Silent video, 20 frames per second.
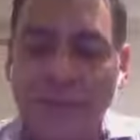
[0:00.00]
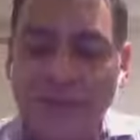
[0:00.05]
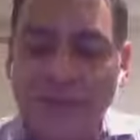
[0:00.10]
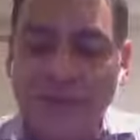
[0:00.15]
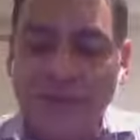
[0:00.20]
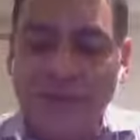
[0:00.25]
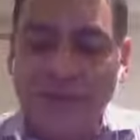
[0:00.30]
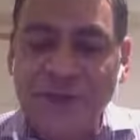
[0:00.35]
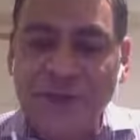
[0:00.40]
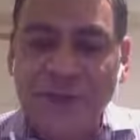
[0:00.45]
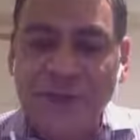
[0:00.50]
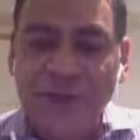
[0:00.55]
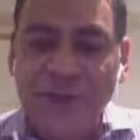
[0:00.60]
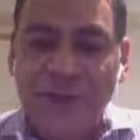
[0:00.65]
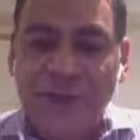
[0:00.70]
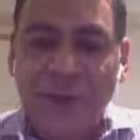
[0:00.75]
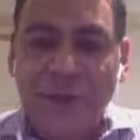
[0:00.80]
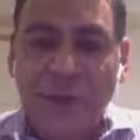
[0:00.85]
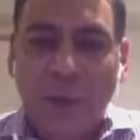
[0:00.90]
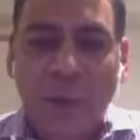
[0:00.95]
Patients,
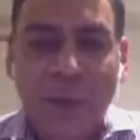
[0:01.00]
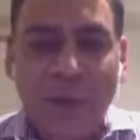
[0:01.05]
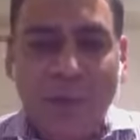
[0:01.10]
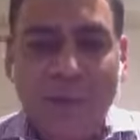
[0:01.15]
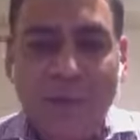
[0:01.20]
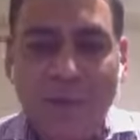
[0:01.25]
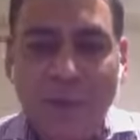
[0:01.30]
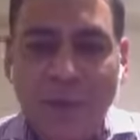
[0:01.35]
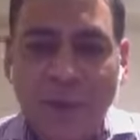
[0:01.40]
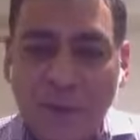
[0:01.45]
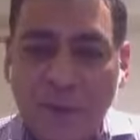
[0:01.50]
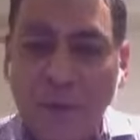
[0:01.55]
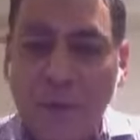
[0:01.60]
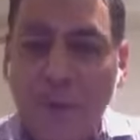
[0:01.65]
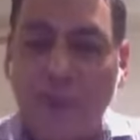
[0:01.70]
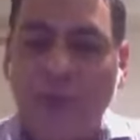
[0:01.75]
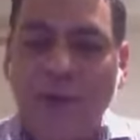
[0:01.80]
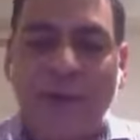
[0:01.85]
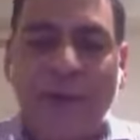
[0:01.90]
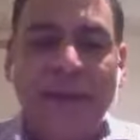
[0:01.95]
what better
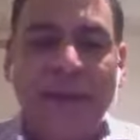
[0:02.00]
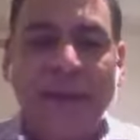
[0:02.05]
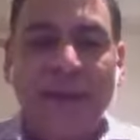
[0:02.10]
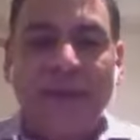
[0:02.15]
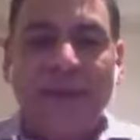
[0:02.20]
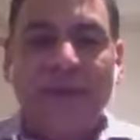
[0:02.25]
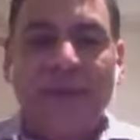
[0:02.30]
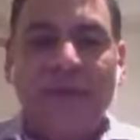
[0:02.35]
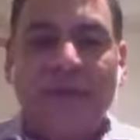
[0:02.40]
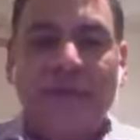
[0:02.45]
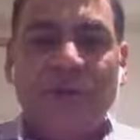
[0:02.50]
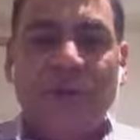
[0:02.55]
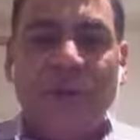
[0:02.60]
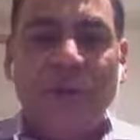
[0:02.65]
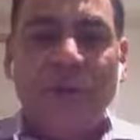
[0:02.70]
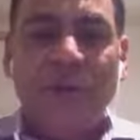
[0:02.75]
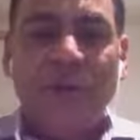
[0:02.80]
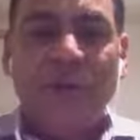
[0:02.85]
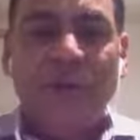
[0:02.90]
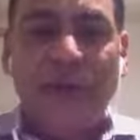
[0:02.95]
way
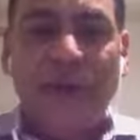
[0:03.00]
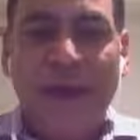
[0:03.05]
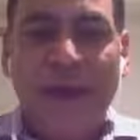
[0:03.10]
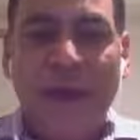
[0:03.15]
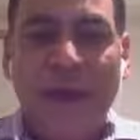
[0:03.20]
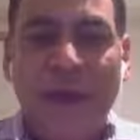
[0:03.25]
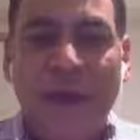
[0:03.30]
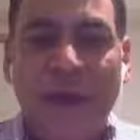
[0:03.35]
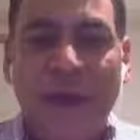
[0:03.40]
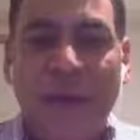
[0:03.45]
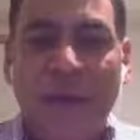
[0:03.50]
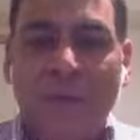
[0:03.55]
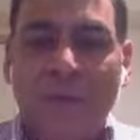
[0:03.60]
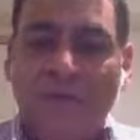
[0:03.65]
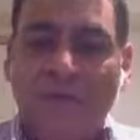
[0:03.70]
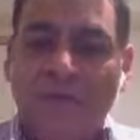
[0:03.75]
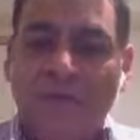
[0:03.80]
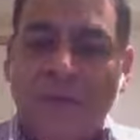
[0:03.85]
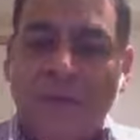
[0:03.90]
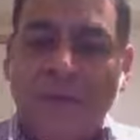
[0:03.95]
to now
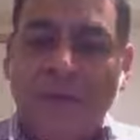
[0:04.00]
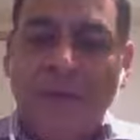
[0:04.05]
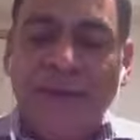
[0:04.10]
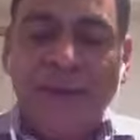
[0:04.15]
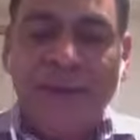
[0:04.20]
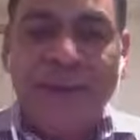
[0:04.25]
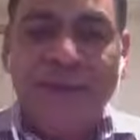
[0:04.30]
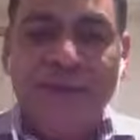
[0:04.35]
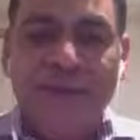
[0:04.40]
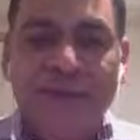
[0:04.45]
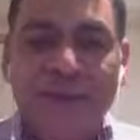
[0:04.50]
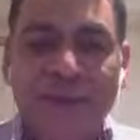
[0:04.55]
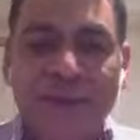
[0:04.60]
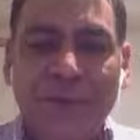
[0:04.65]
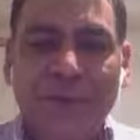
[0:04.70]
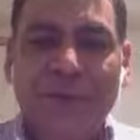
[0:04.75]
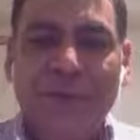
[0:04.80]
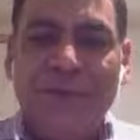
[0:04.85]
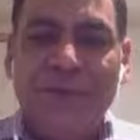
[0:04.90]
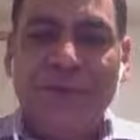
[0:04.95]
engage the
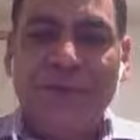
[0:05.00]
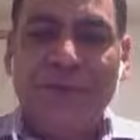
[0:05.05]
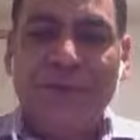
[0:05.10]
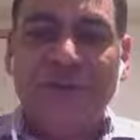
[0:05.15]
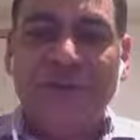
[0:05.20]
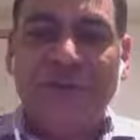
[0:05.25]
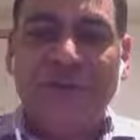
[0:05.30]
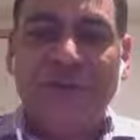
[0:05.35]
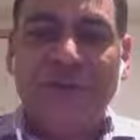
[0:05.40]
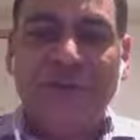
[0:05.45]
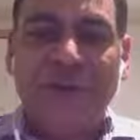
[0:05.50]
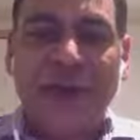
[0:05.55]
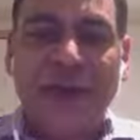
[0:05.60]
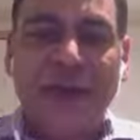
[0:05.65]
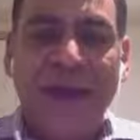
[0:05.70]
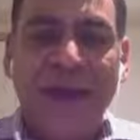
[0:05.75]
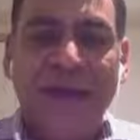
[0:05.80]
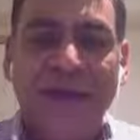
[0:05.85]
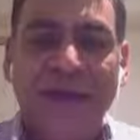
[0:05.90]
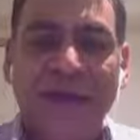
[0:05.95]
patient than to
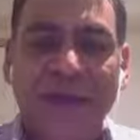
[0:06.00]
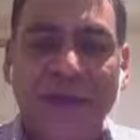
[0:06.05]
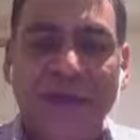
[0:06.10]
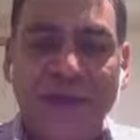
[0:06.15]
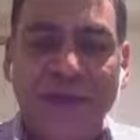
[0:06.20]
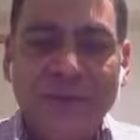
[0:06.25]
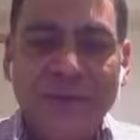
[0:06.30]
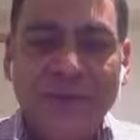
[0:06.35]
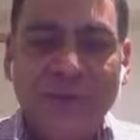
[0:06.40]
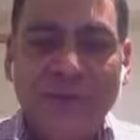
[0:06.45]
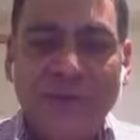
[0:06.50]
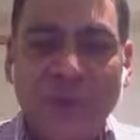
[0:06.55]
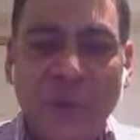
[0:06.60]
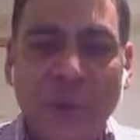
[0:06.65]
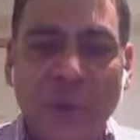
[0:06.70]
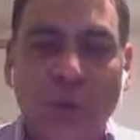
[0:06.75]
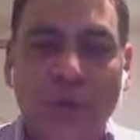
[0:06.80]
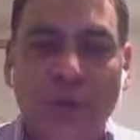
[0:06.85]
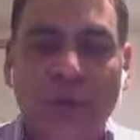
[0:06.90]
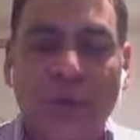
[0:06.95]
actually
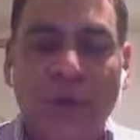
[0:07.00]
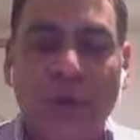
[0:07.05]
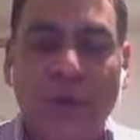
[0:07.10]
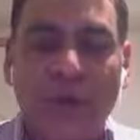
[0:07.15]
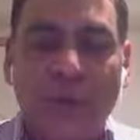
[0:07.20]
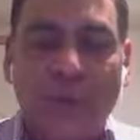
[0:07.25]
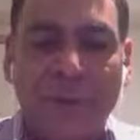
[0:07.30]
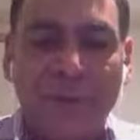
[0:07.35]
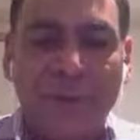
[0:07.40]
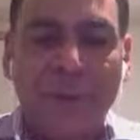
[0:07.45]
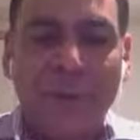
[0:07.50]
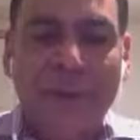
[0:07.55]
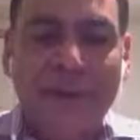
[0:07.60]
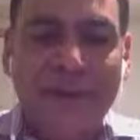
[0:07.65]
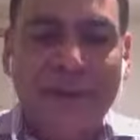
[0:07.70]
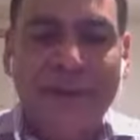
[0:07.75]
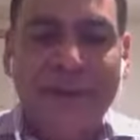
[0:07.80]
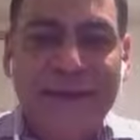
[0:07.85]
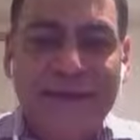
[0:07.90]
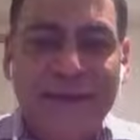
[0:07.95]
show them a
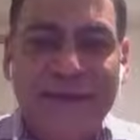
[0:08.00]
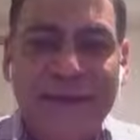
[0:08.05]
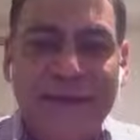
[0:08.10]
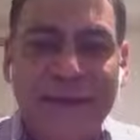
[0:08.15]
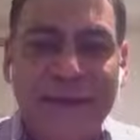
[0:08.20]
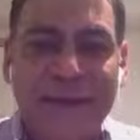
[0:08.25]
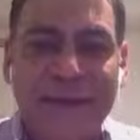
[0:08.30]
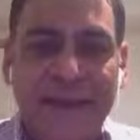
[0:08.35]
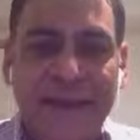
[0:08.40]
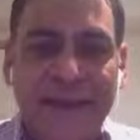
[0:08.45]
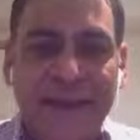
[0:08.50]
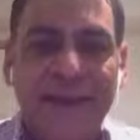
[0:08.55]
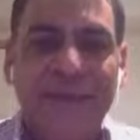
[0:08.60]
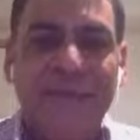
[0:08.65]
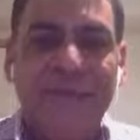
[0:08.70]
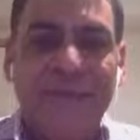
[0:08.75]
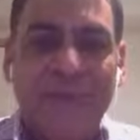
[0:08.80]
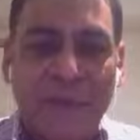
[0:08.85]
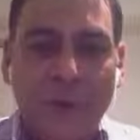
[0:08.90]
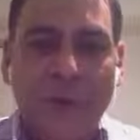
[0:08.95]
3D scan
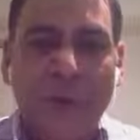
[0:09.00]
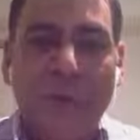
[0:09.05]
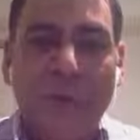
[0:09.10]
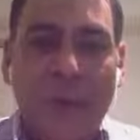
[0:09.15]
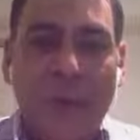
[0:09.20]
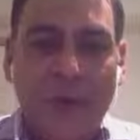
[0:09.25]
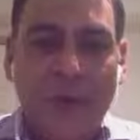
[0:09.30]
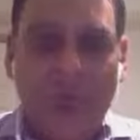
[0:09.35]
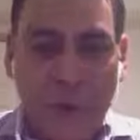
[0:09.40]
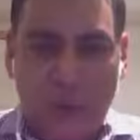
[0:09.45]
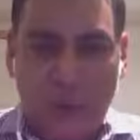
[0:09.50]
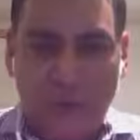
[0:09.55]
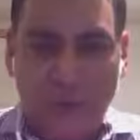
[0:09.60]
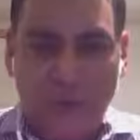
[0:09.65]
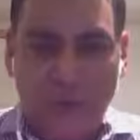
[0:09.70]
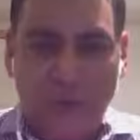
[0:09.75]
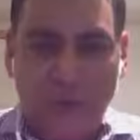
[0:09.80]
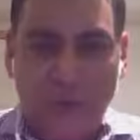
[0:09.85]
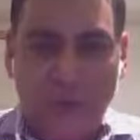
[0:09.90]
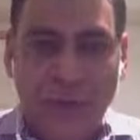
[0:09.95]
of their
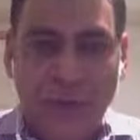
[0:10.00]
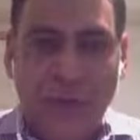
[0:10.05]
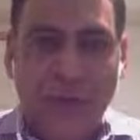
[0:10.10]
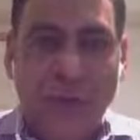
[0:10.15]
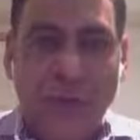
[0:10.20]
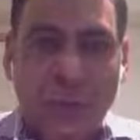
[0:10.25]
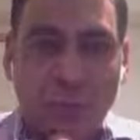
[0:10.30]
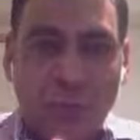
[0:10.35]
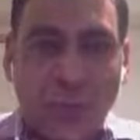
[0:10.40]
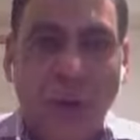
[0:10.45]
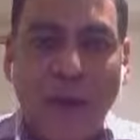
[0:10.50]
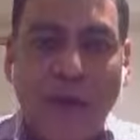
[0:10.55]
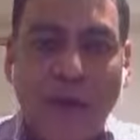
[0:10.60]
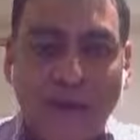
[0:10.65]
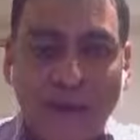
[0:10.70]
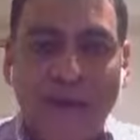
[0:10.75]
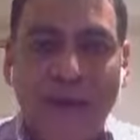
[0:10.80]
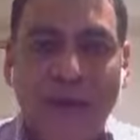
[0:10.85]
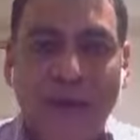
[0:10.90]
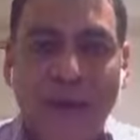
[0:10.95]
mouth
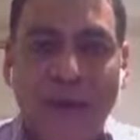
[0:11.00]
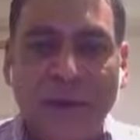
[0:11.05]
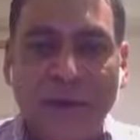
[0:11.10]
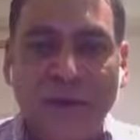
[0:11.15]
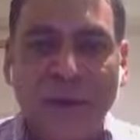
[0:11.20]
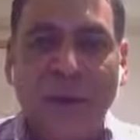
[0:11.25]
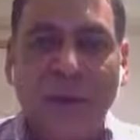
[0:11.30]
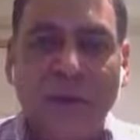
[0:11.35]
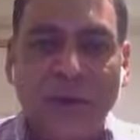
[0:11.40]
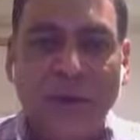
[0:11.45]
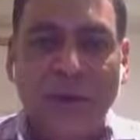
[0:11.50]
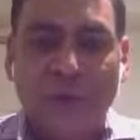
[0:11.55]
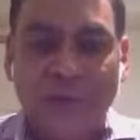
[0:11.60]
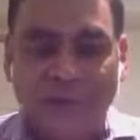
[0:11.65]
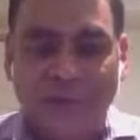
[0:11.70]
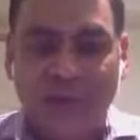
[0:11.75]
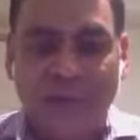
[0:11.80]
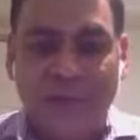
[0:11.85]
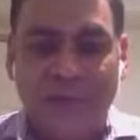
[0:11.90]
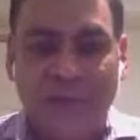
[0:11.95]
right there during your
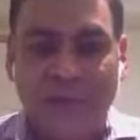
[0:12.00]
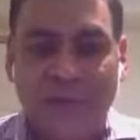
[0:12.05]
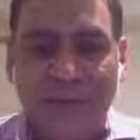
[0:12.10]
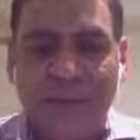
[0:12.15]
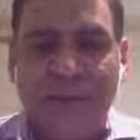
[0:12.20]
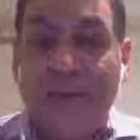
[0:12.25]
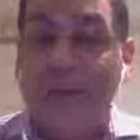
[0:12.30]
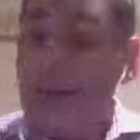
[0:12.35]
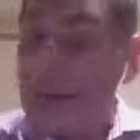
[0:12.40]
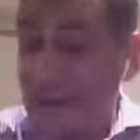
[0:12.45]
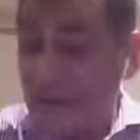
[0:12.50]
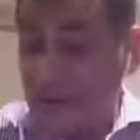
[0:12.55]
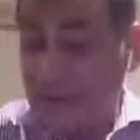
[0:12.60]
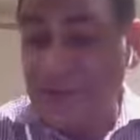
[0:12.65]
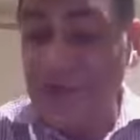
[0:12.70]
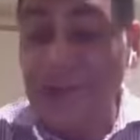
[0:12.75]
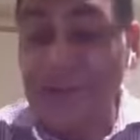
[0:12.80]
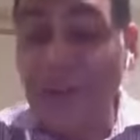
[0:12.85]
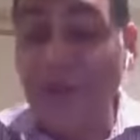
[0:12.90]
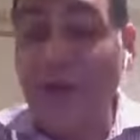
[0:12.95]
exam. Yeah.
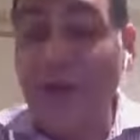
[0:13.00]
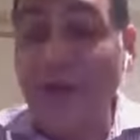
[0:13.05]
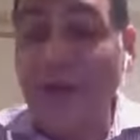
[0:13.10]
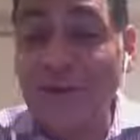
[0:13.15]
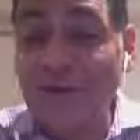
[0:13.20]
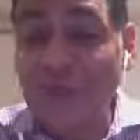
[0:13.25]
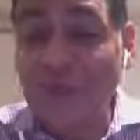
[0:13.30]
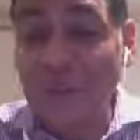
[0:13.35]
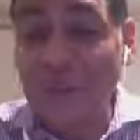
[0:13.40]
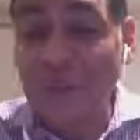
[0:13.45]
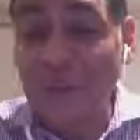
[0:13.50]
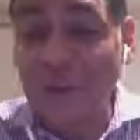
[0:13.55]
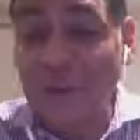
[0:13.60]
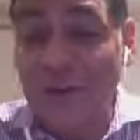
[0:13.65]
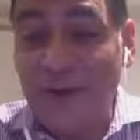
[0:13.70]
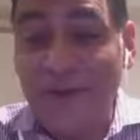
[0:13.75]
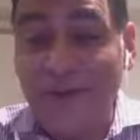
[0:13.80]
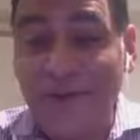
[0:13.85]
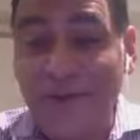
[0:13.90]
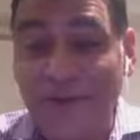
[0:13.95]
I'll tell you what I do
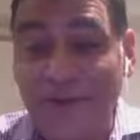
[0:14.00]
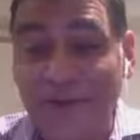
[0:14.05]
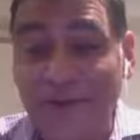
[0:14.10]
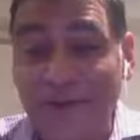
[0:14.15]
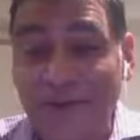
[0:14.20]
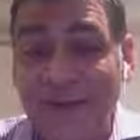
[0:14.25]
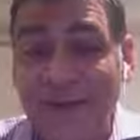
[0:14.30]
right now.